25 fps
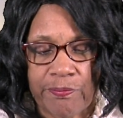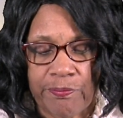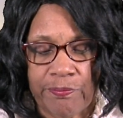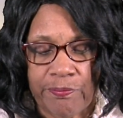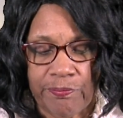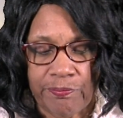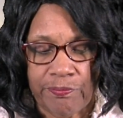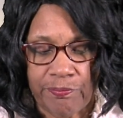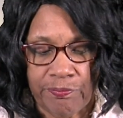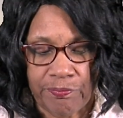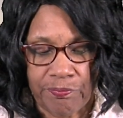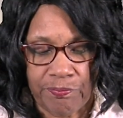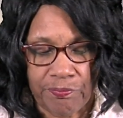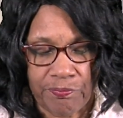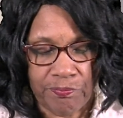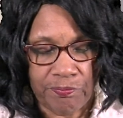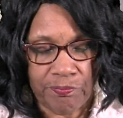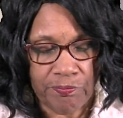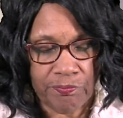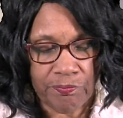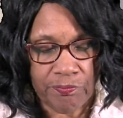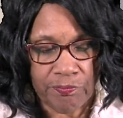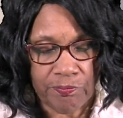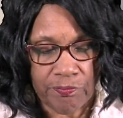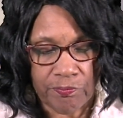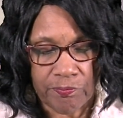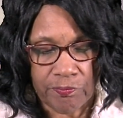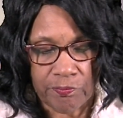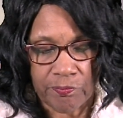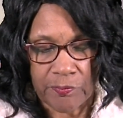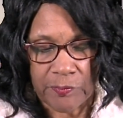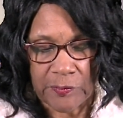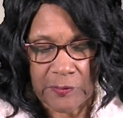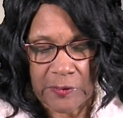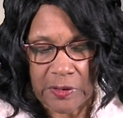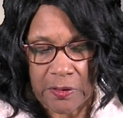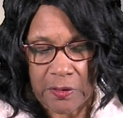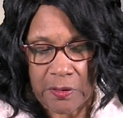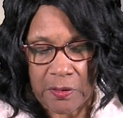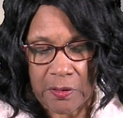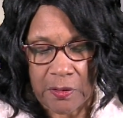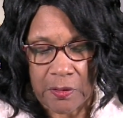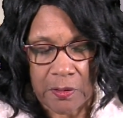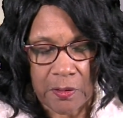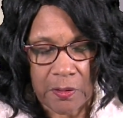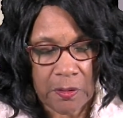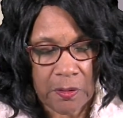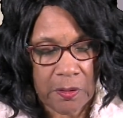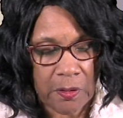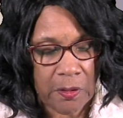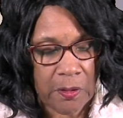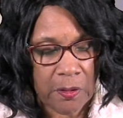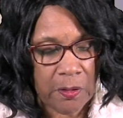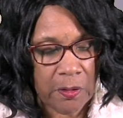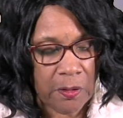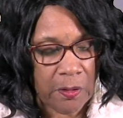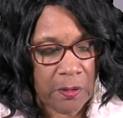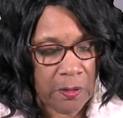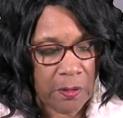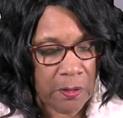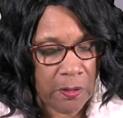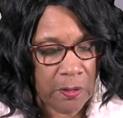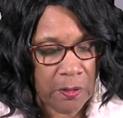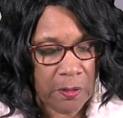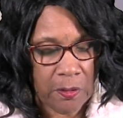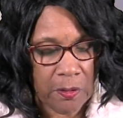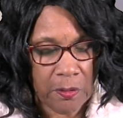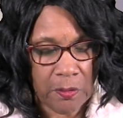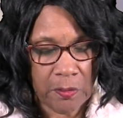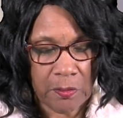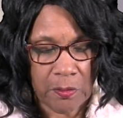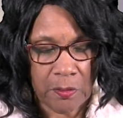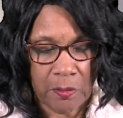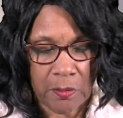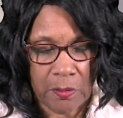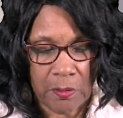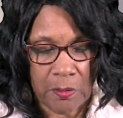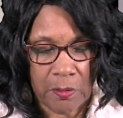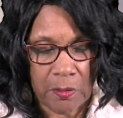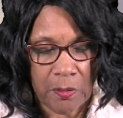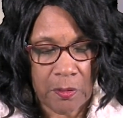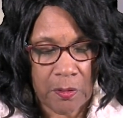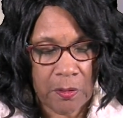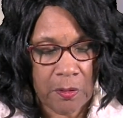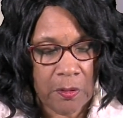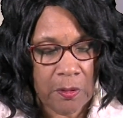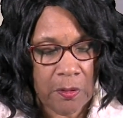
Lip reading: No one is speaking in this clip.